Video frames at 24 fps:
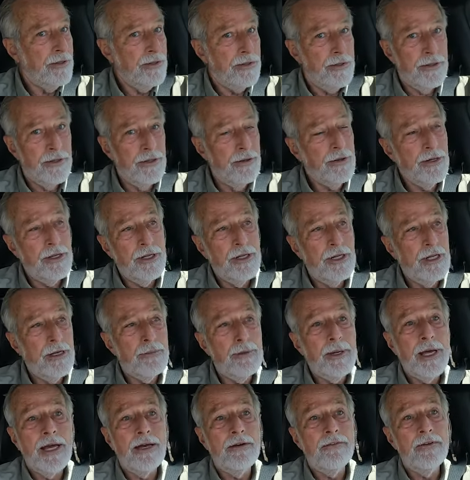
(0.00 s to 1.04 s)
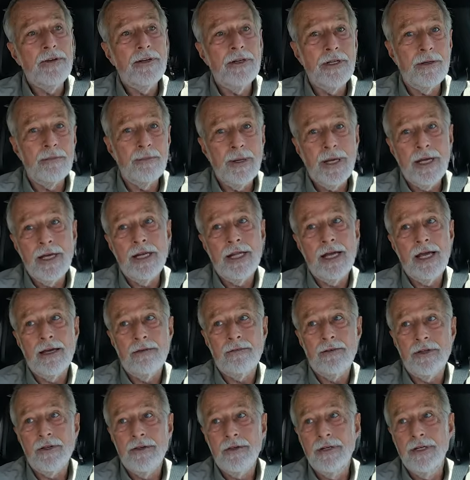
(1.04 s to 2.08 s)
you don't end up having to pay to
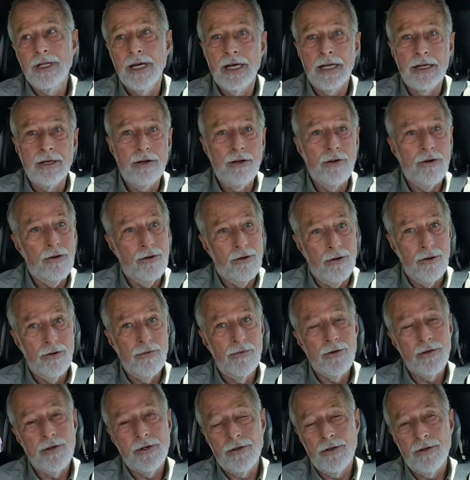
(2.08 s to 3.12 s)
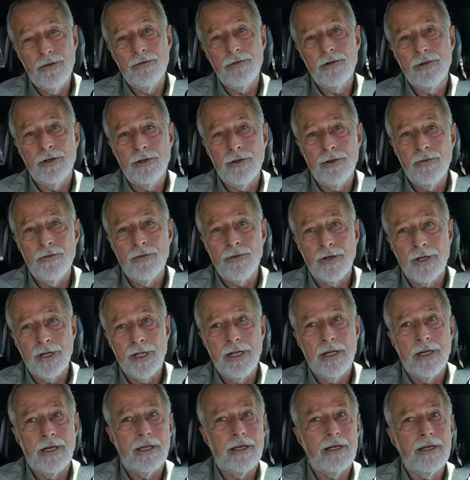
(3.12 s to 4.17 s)
have it done over and over and over
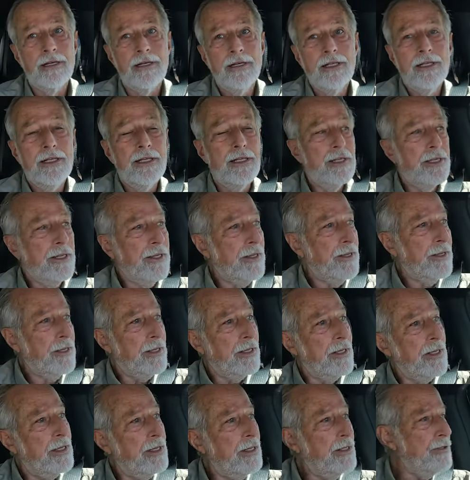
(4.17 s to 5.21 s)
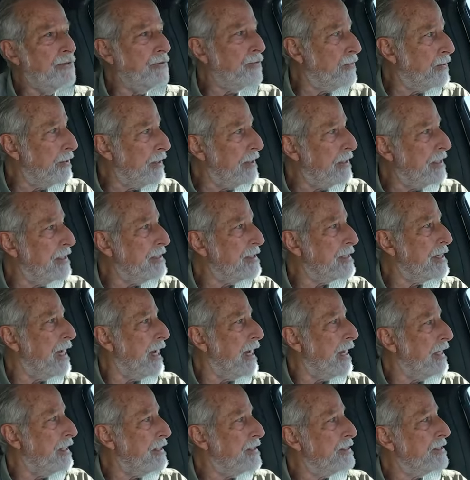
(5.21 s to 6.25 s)
again. He's one of these
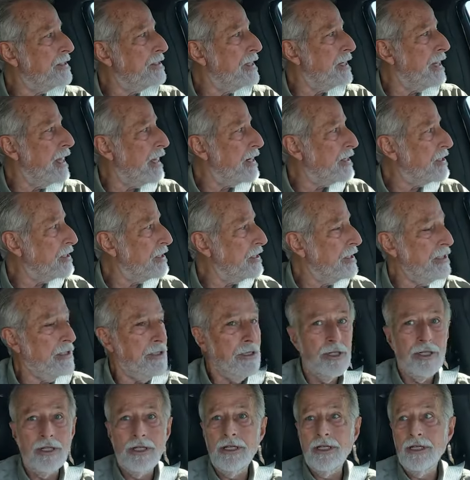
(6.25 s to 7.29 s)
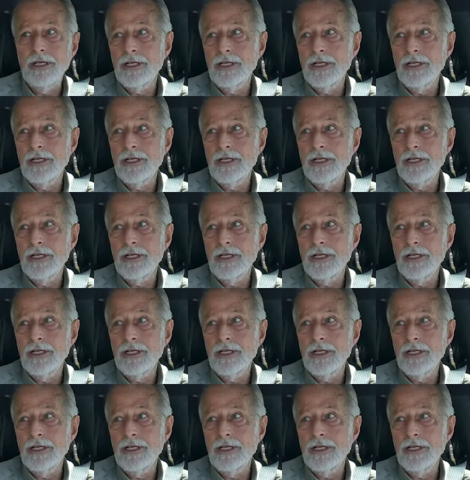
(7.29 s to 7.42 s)
guys that actually took the